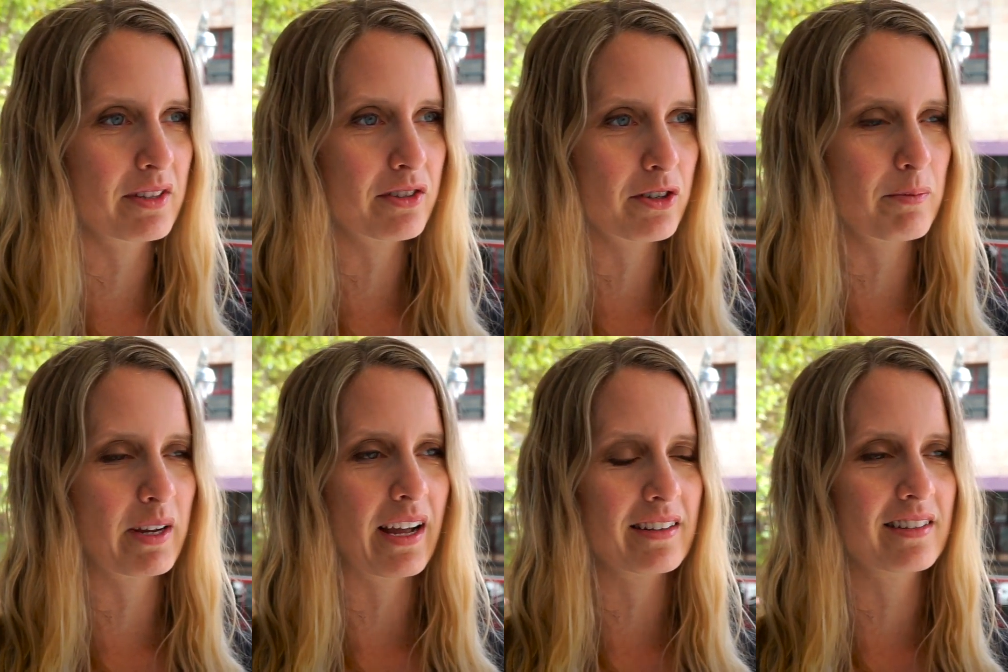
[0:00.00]
this group
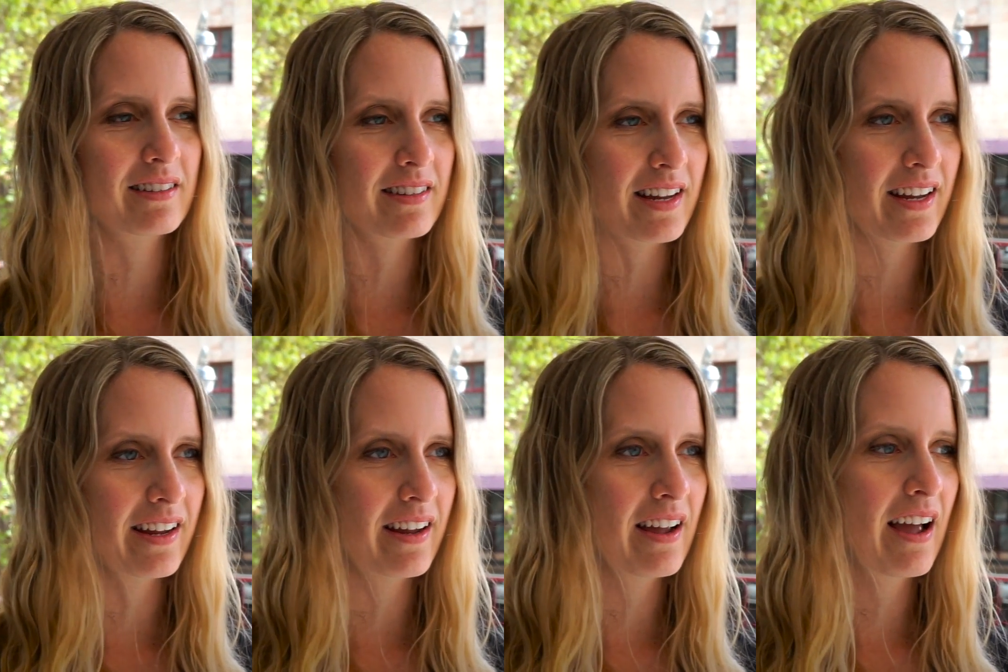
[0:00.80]
and got to
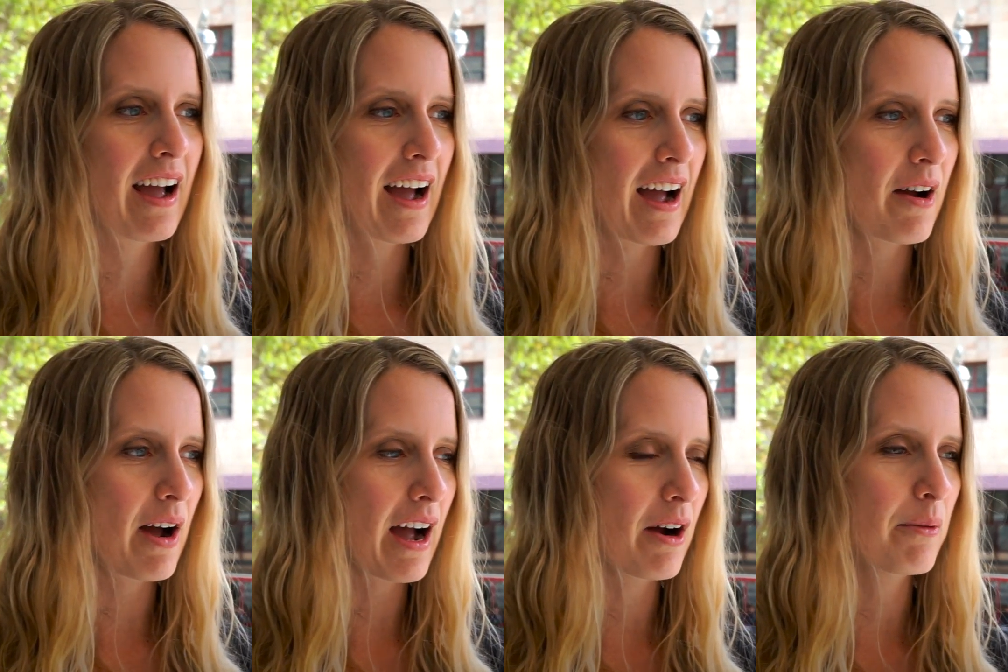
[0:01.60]
see
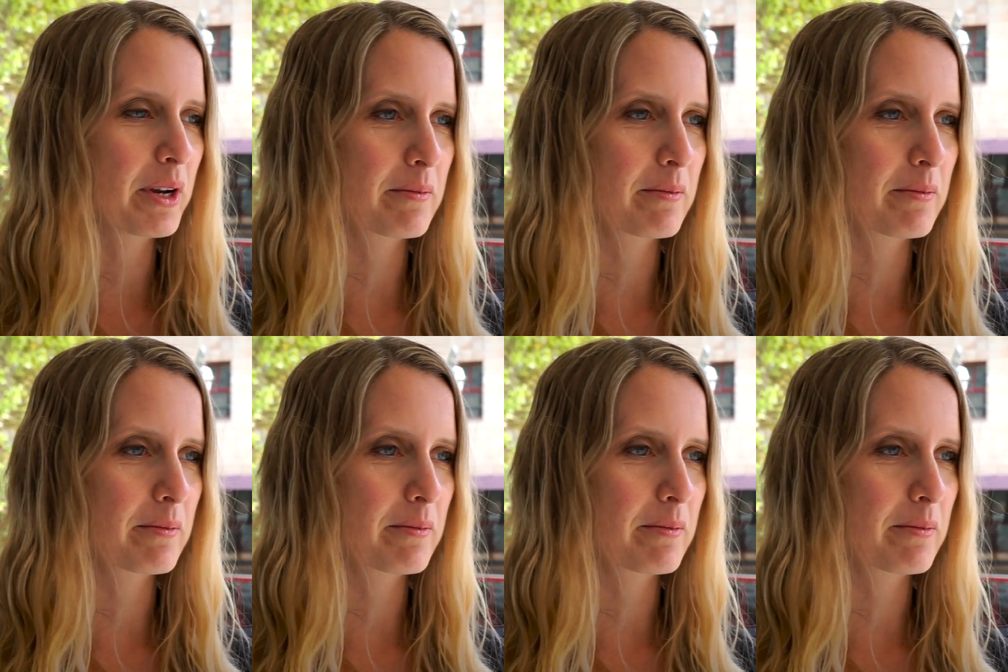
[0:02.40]
how we are